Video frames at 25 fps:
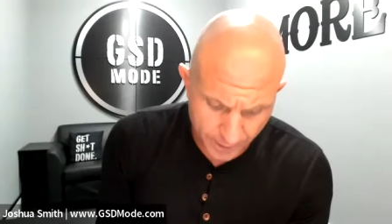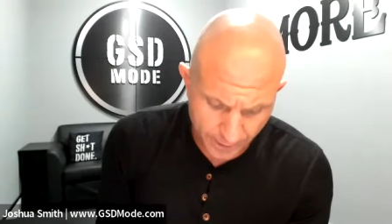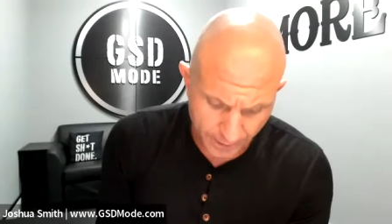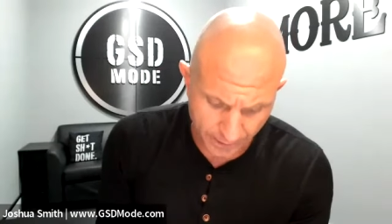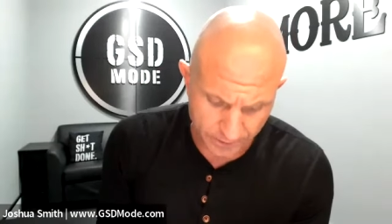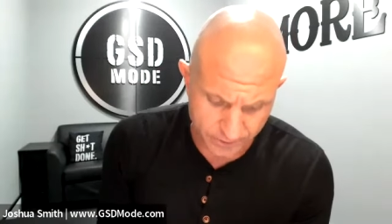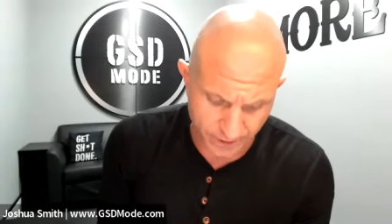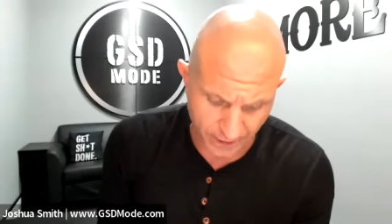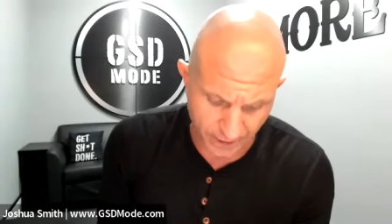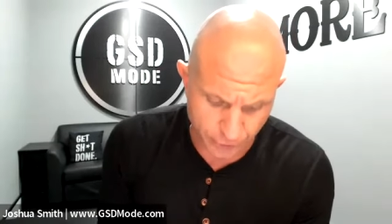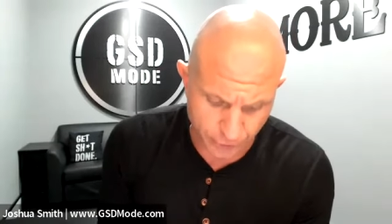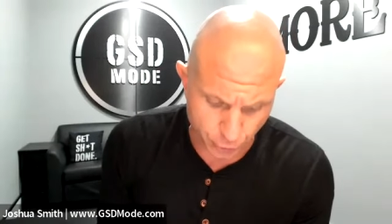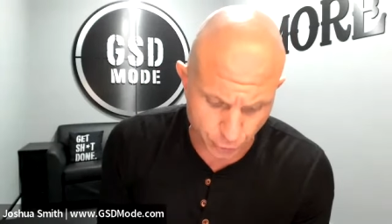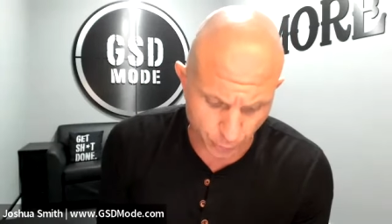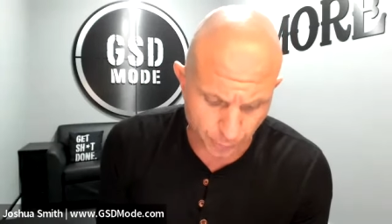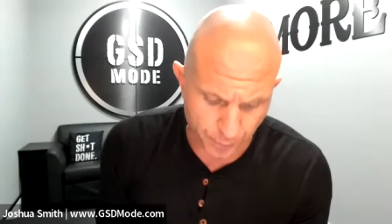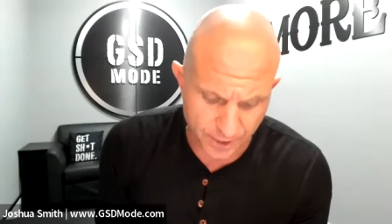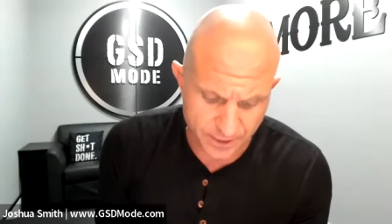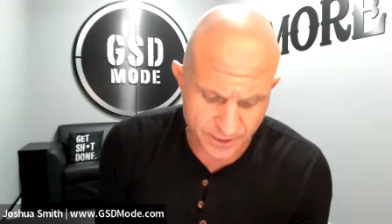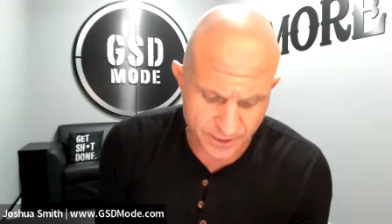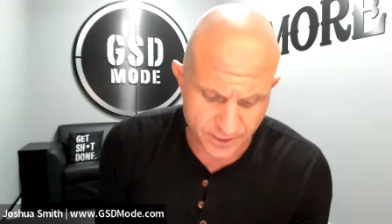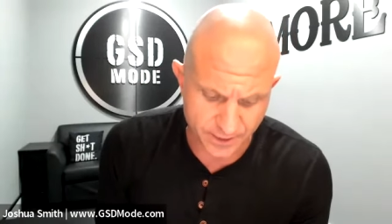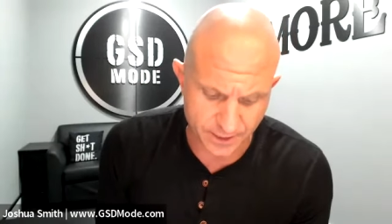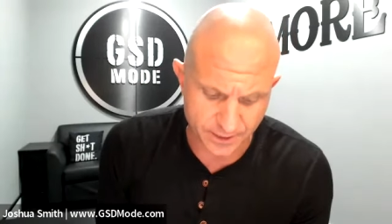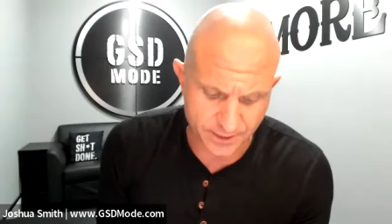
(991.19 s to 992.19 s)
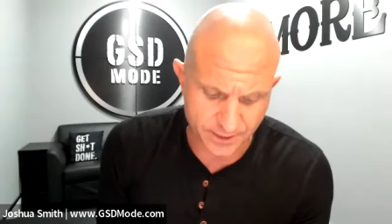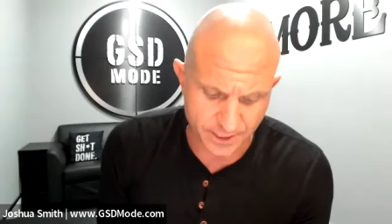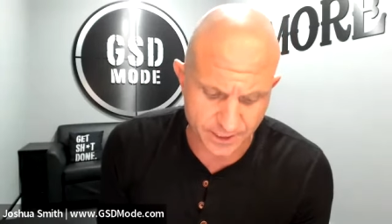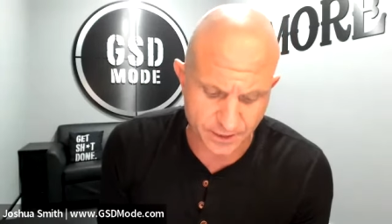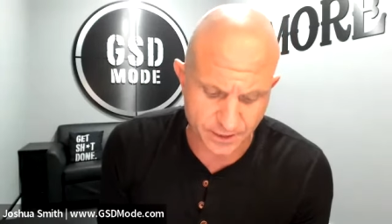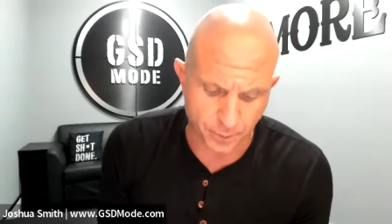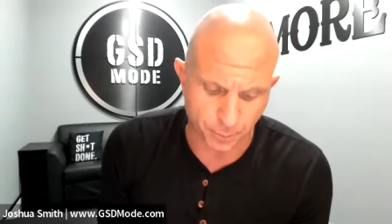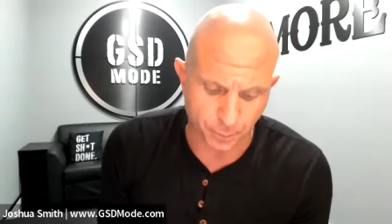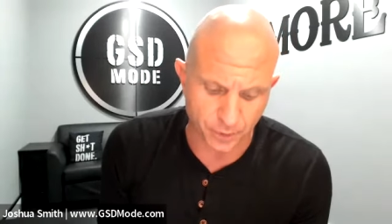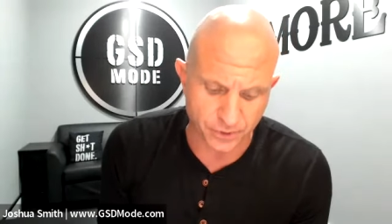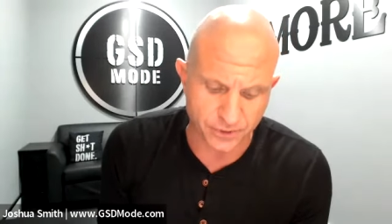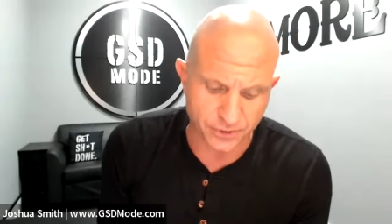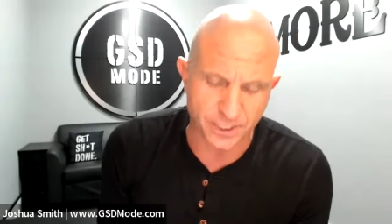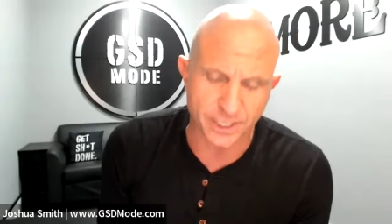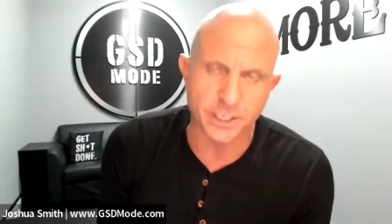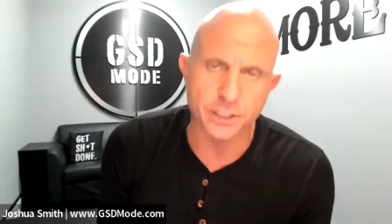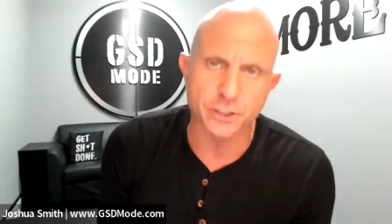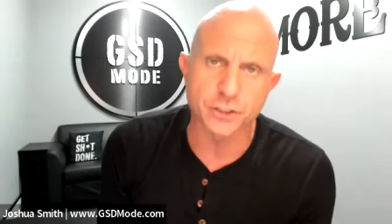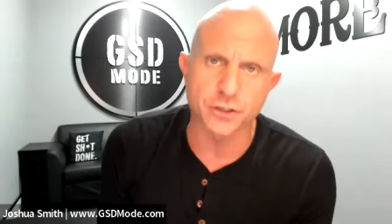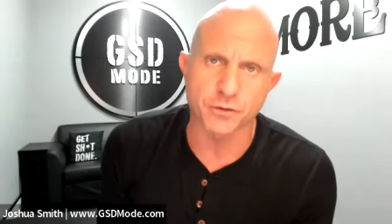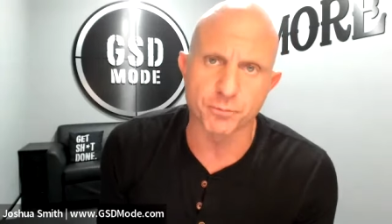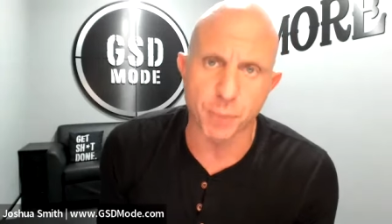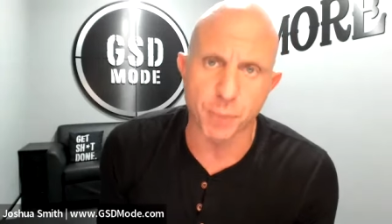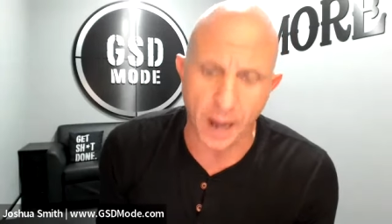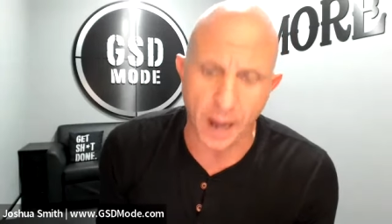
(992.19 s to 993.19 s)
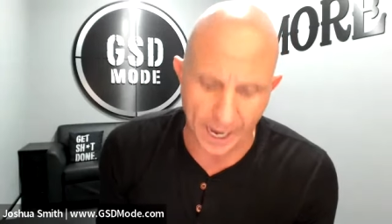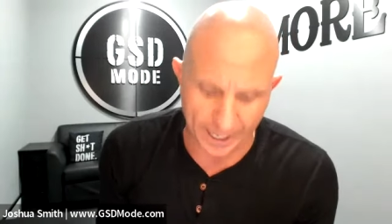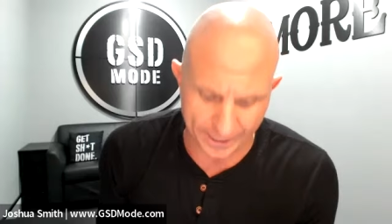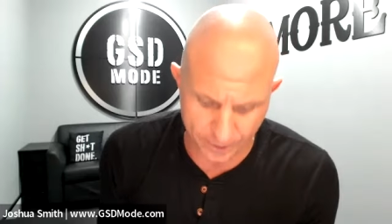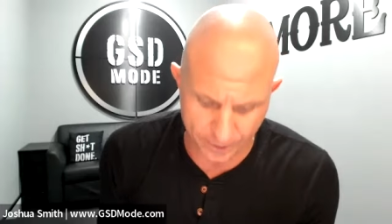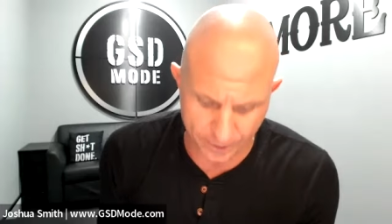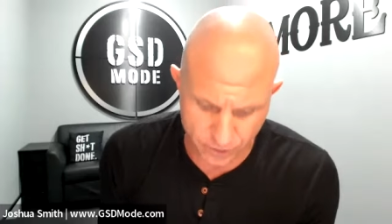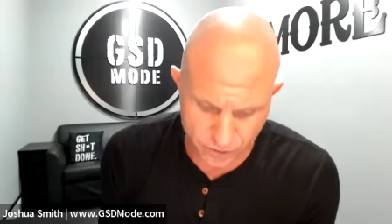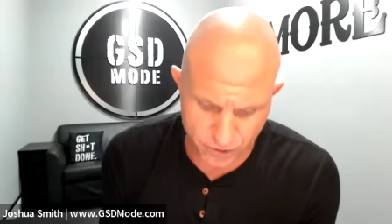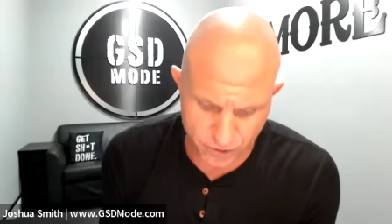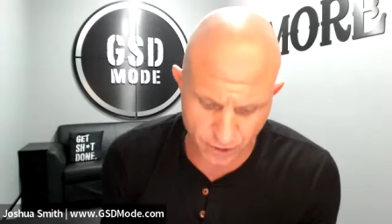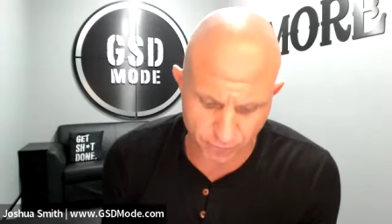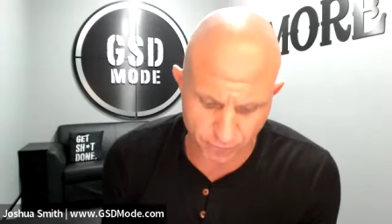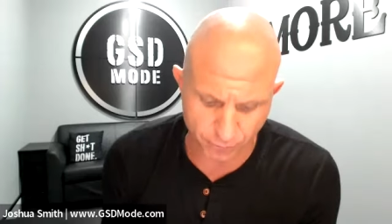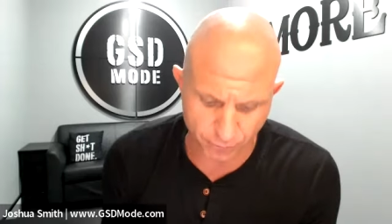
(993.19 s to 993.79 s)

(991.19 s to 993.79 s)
inside your business is the percentage of buyers